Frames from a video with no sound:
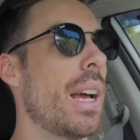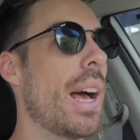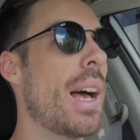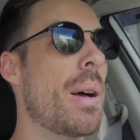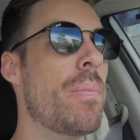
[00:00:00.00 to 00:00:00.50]

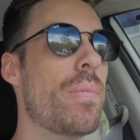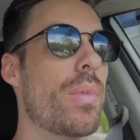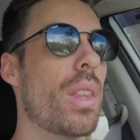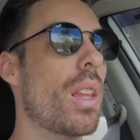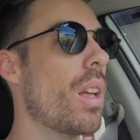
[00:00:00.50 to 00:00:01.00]

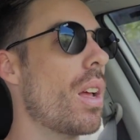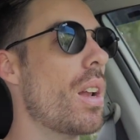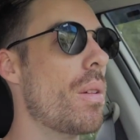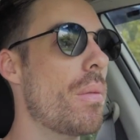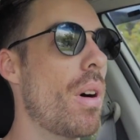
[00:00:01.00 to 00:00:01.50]

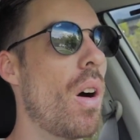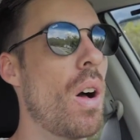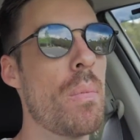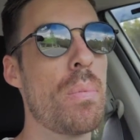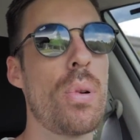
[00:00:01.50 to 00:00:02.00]

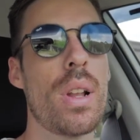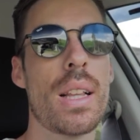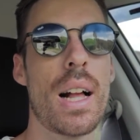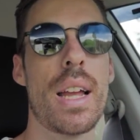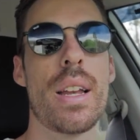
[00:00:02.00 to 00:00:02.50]
I'm pretty
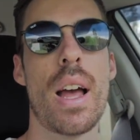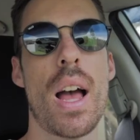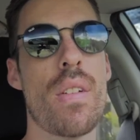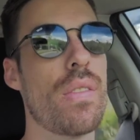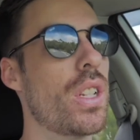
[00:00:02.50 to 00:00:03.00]
lucky to
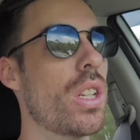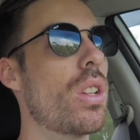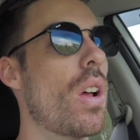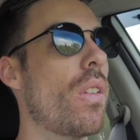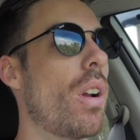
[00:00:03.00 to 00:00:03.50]
have just
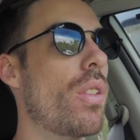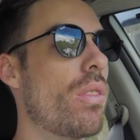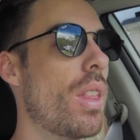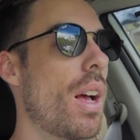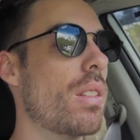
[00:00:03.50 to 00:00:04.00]
over
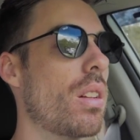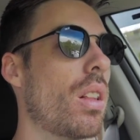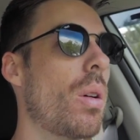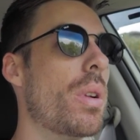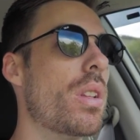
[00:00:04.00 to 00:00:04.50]
100,000
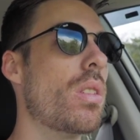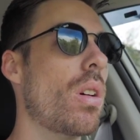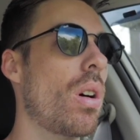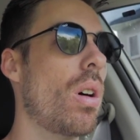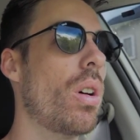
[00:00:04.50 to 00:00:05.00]
kilometers
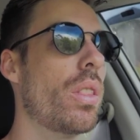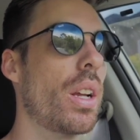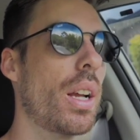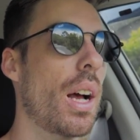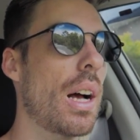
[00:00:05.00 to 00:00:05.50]
on the
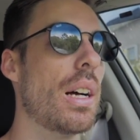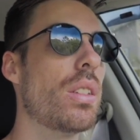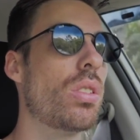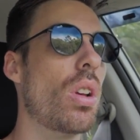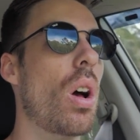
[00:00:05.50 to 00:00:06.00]
car,
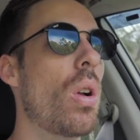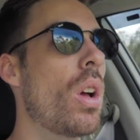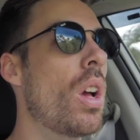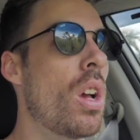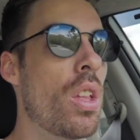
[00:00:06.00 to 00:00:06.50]
so
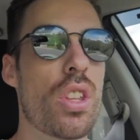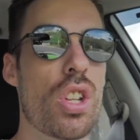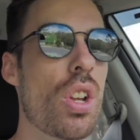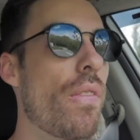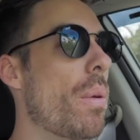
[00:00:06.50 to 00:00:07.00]
the
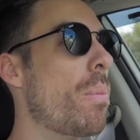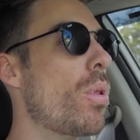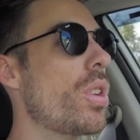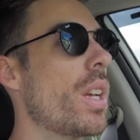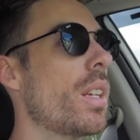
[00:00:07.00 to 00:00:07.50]
shifter
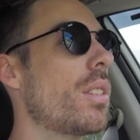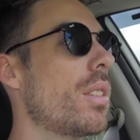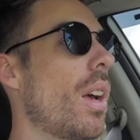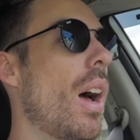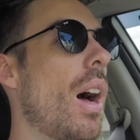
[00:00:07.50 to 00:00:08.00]

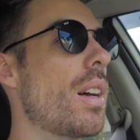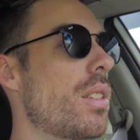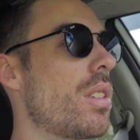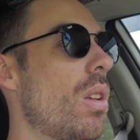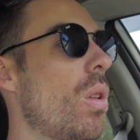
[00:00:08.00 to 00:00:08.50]
bushings are
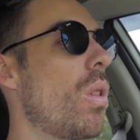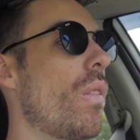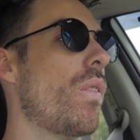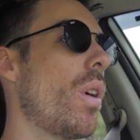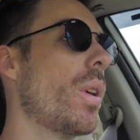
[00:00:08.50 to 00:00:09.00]
still
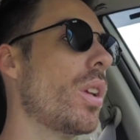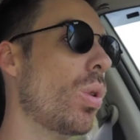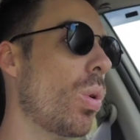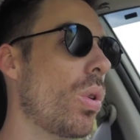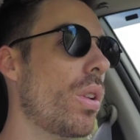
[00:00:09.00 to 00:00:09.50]
very
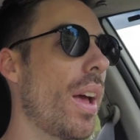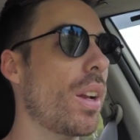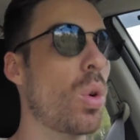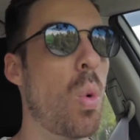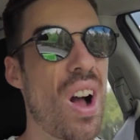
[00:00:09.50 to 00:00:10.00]
good
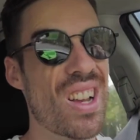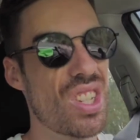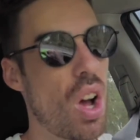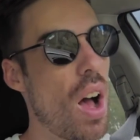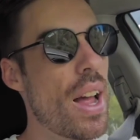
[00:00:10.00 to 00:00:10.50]
and quite
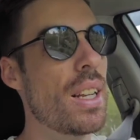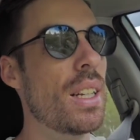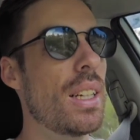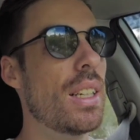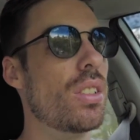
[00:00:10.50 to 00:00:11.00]
tight,
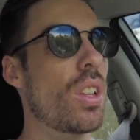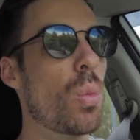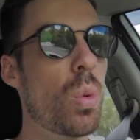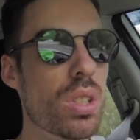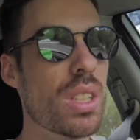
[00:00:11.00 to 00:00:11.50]
so there
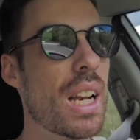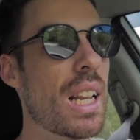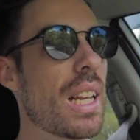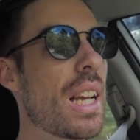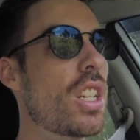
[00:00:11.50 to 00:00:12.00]
wasn't any
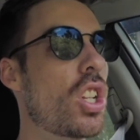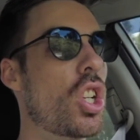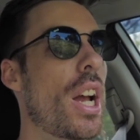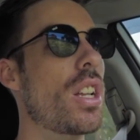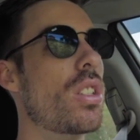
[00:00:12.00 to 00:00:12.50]
need to
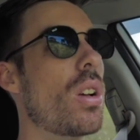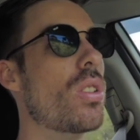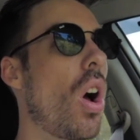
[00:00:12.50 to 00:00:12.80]
change those